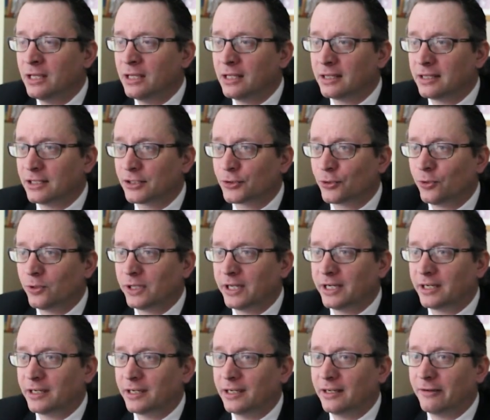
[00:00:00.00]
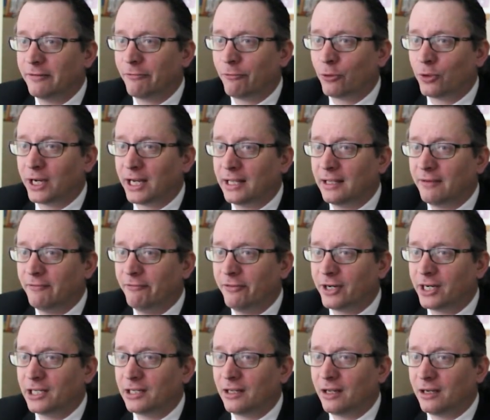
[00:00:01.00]
this whole area for a
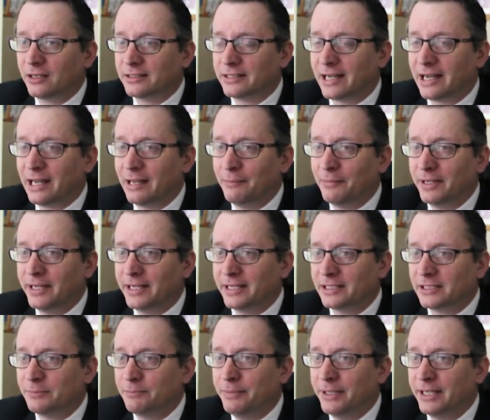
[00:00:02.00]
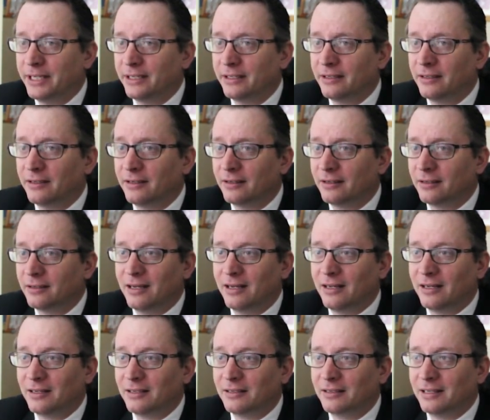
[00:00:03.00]
very long time has been
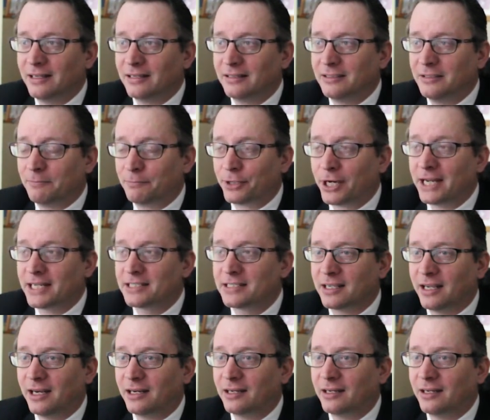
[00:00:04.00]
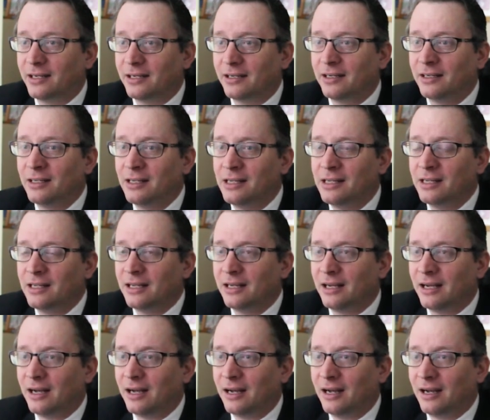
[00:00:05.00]
a depressed area.
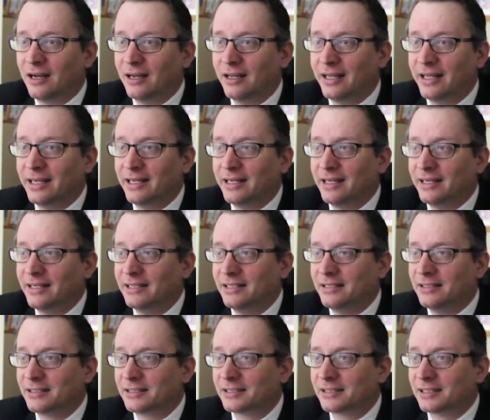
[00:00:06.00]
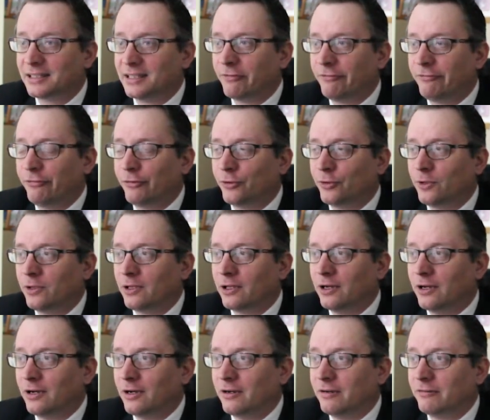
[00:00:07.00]
It is full
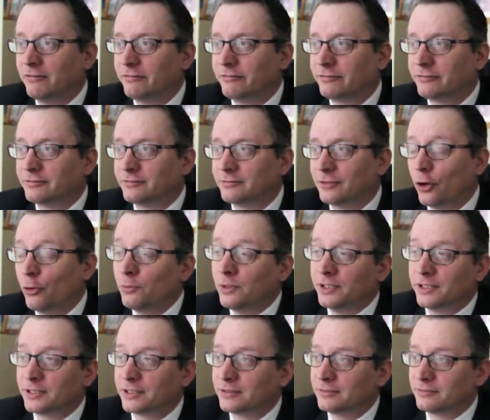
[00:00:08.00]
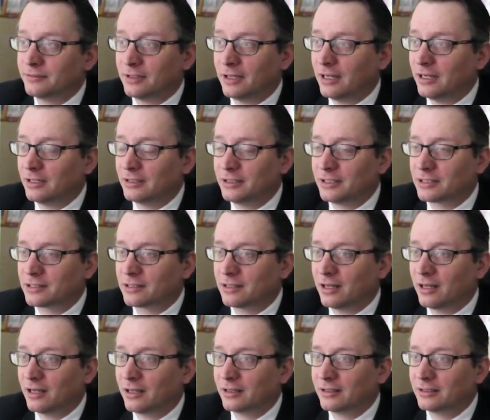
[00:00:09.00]
of homeless, just
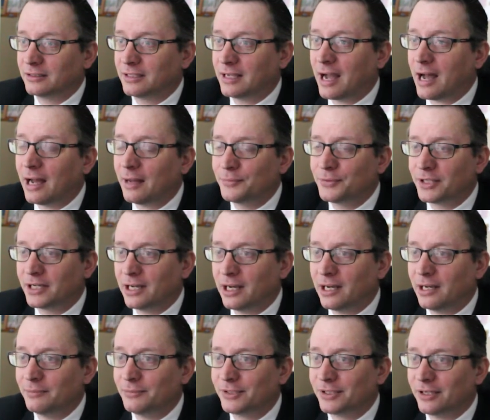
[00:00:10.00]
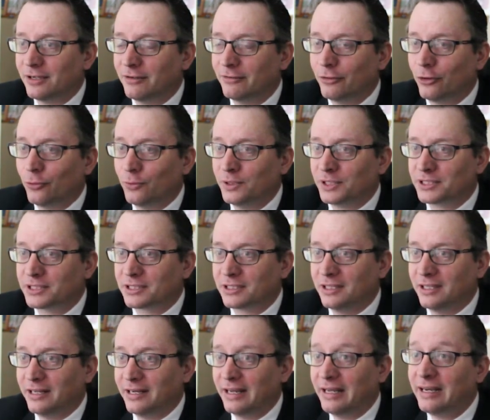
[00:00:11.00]
gobs and gobs of homeless,
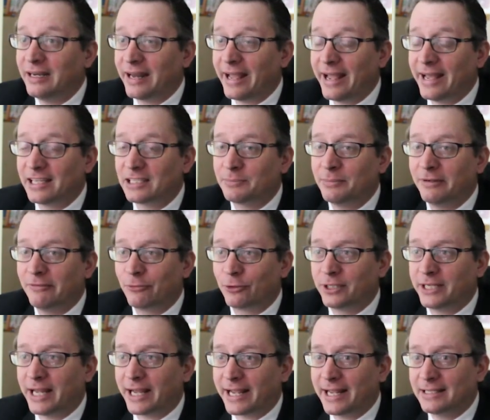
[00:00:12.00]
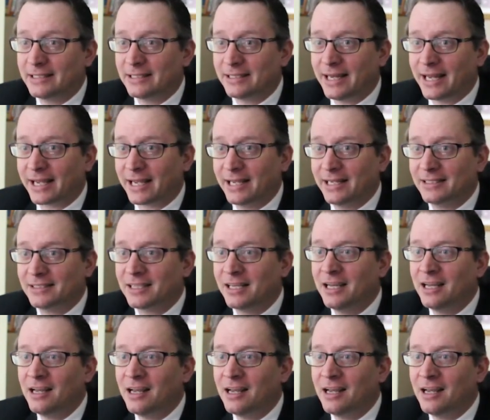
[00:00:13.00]
and it has been for decades and decades.